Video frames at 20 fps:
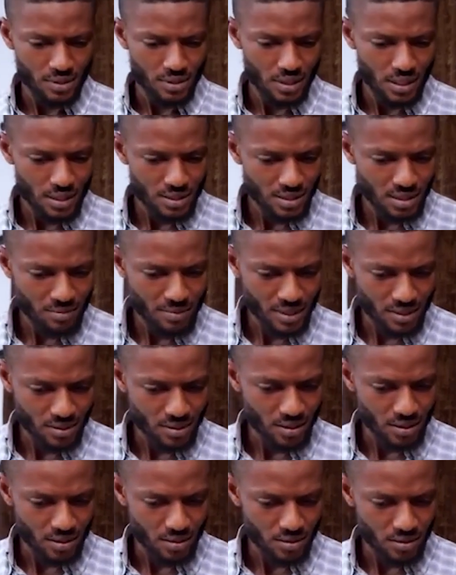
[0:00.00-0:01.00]
3 times
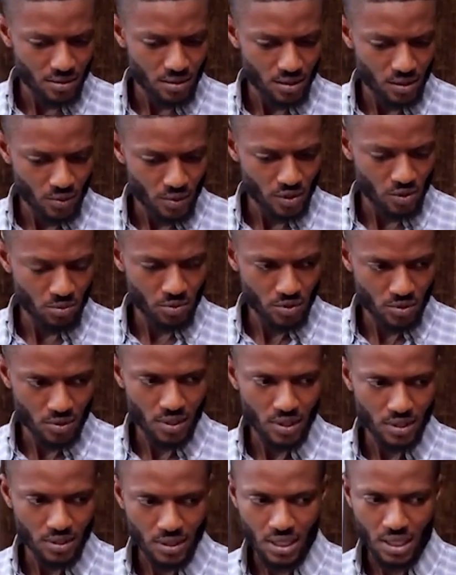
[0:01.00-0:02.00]
my salary from the
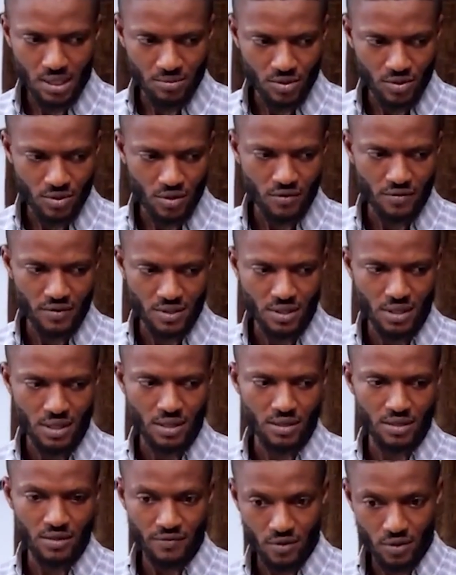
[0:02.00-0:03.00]
project,
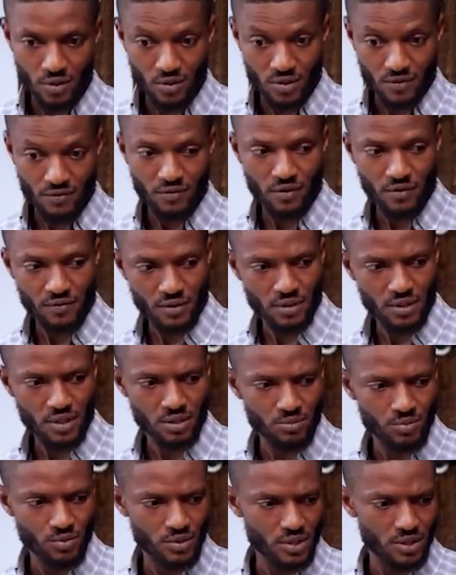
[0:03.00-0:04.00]
and I told him that
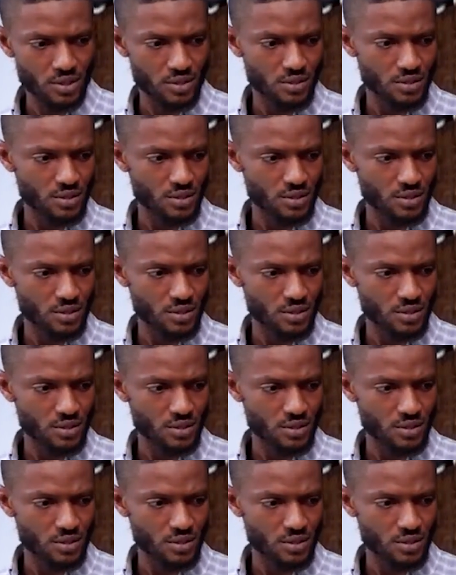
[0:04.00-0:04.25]
while we're